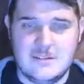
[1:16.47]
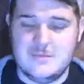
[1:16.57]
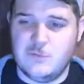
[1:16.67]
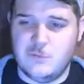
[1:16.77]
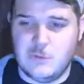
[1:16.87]

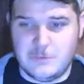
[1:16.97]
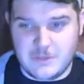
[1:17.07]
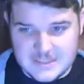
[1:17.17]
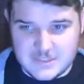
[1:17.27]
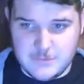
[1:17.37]

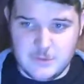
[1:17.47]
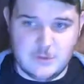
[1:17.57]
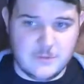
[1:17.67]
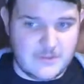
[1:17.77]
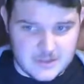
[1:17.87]
replaceable,
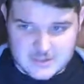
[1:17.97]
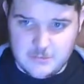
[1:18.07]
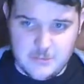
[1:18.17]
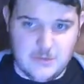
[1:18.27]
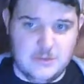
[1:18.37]

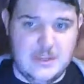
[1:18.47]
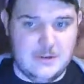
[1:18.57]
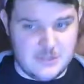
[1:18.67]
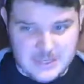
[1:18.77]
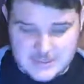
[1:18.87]
reversible,
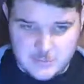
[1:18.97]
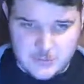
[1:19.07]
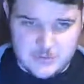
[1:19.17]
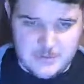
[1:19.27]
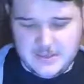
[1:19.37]
interchangeable,
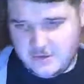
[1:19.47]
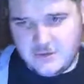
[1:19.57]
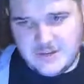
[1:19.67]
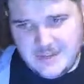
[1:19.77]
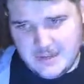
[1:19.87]
depending on your
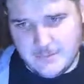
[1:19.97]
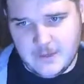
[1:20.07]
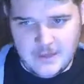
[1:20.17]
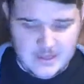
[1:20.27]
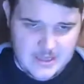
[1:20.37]
DM,
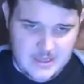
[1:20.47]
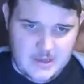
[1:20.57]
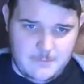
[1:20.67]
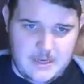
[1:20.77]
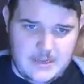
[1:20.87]

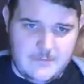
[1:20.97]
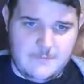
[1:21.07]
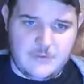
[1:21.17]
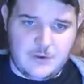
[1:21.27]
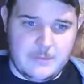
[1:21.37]
but
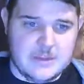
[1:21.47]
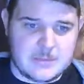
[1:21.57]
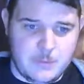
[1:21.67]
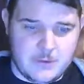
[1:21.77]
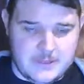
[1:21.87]
for the most
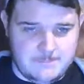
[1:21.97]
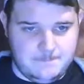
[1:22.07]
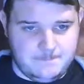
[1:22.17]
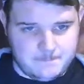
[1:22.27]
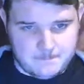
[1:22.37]
point,
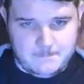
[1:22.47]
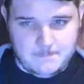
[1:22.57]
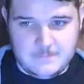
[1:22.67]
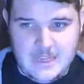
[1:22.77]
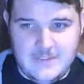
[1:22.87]

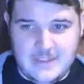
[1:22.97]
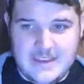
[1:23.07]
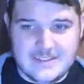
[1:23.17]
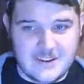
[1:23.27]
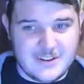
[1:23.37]

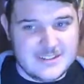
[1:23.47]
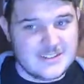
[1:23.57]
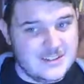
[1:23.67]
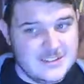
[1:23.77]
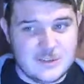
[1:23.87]
these are a
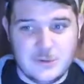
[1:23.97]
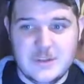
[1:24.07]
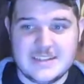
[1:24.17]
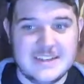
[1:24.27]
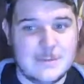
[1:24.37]
solid
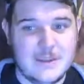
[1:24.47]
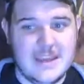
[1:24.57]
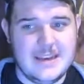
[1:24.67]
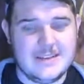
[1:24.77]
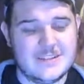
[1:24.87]
choice at the
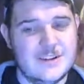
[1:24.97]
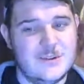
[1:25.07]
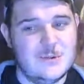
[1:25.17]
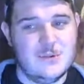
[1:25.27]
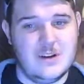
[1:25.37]
beginning,
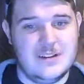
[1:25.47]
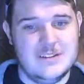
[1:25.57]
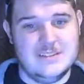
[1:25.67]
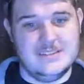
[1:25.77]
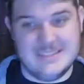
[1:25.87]
so
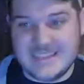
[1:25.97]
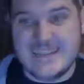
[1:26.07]
let's get it